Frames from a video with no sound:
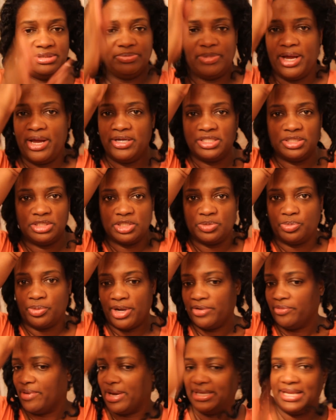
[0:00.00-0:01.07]
My hair just
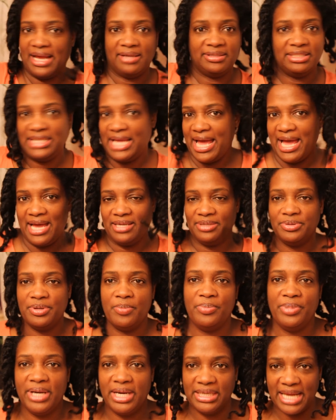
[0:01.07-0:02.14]
break right down the line.
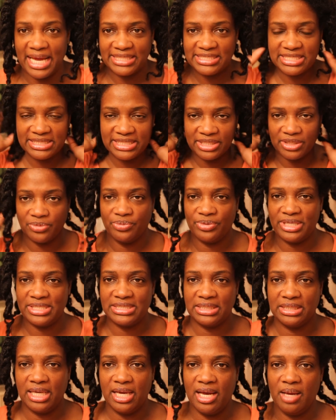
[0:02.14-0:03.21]
But I just did a
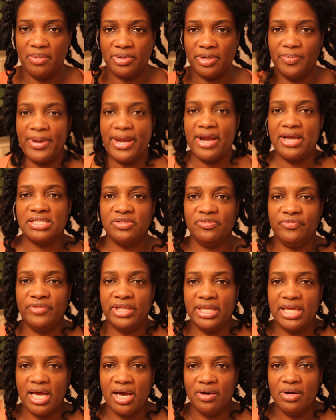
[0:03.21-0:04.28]
recent comparison
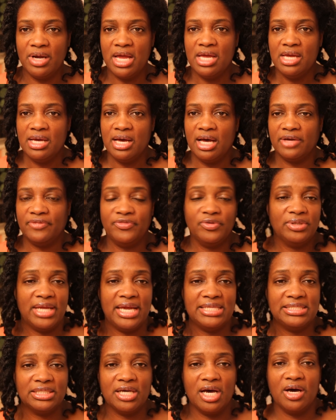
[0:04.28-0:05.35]
video a few
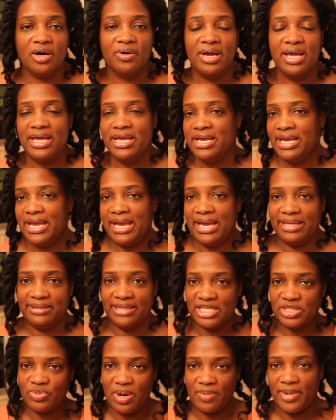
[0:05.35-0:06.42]
days ago, and
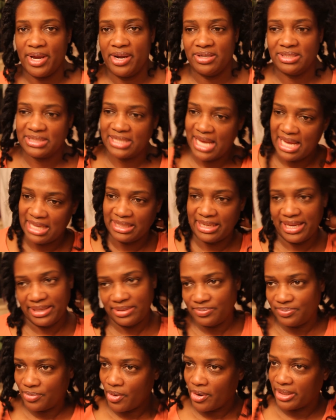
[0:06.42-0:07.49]
that's why my hair is kind of
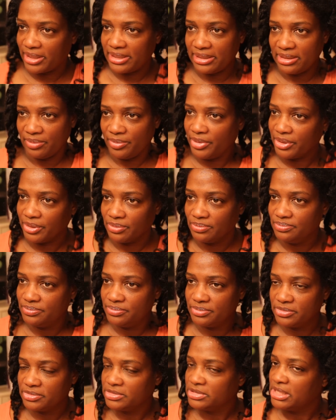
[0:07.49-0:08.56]
like parted in the middle.
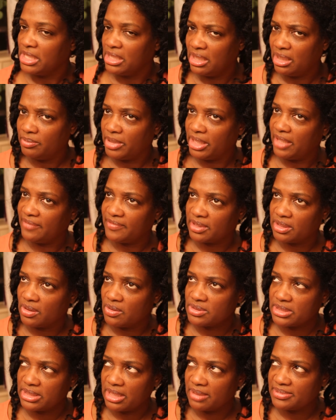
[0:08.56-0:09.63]
I might have to
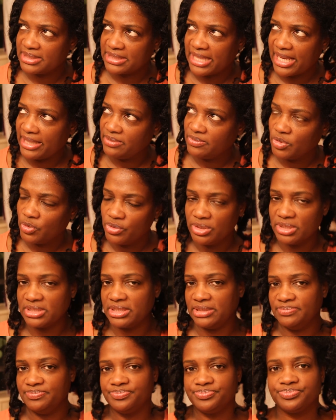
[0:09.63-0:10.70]
close it up tonight. We'll
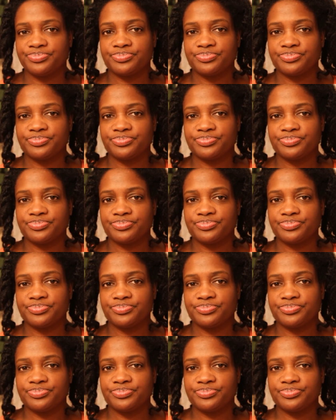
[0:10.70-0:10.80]
see.